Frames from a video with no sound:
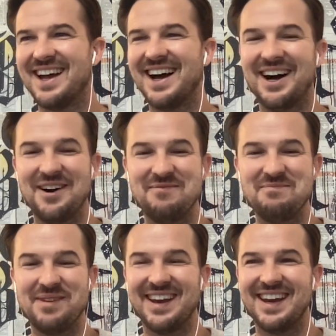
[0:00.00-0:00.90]
Um,
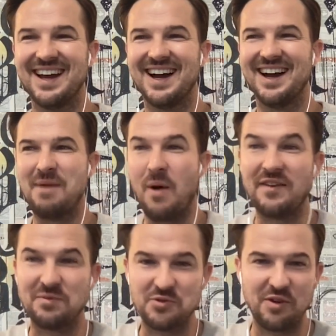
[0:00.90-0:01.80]
but uh, my
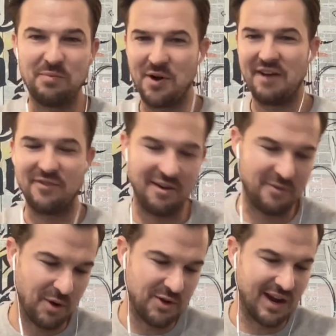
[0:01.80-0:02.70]
wife's from Shreveport, not far
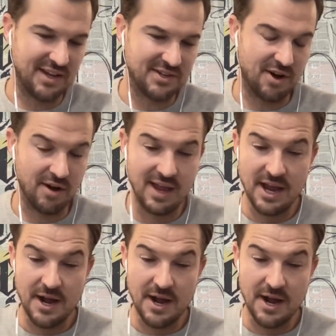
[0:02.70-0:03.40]
from where you guys are,